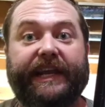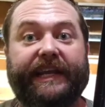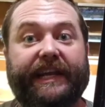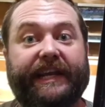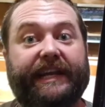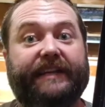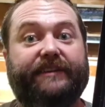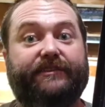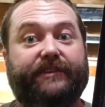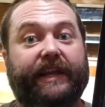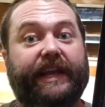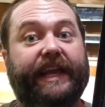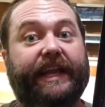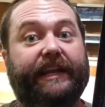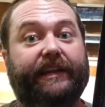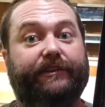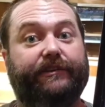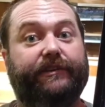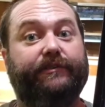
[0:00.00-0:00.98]
and
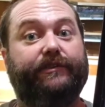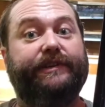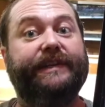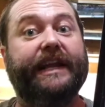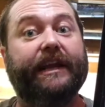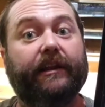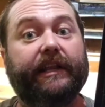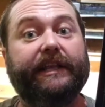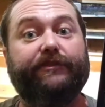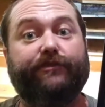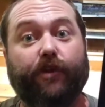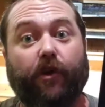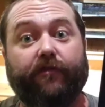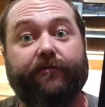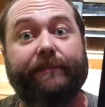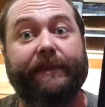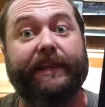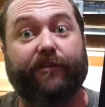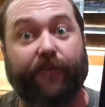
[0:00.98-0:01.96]
it nearly drove me